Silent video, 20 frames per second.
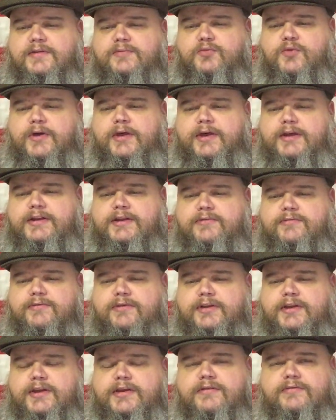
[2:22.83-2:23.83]
while I didn't
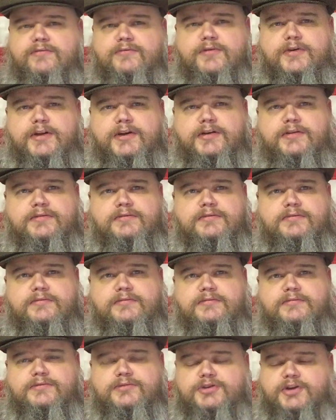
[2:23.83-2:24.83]
really want to
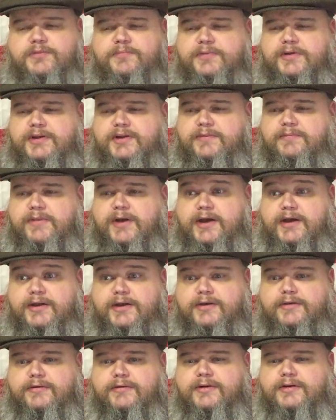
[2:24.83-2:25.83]
jump in and buy
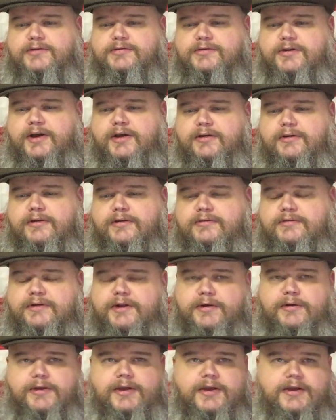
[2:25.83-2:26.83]
another $100
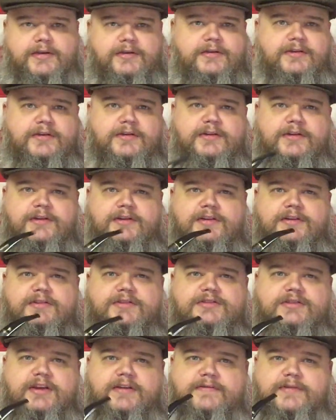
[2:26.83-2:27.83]
nearly
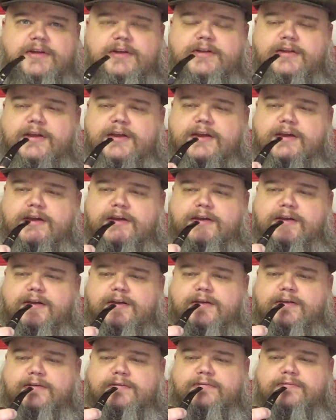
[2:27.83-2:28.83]
Savinelli,
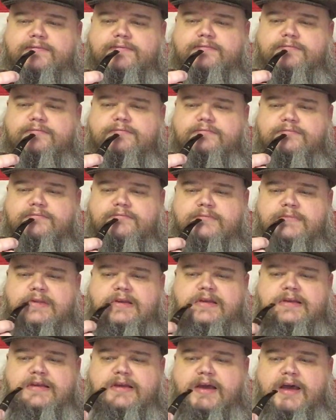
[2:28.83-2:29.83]
I
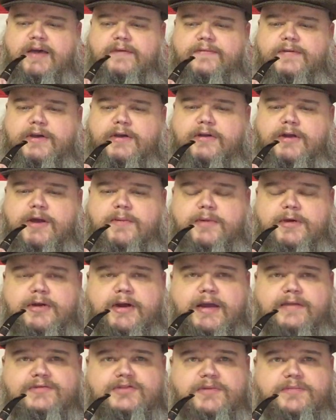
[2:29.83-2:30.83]
figured I better
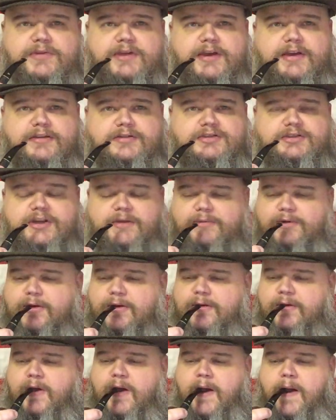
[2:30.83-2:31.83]
have something else similar.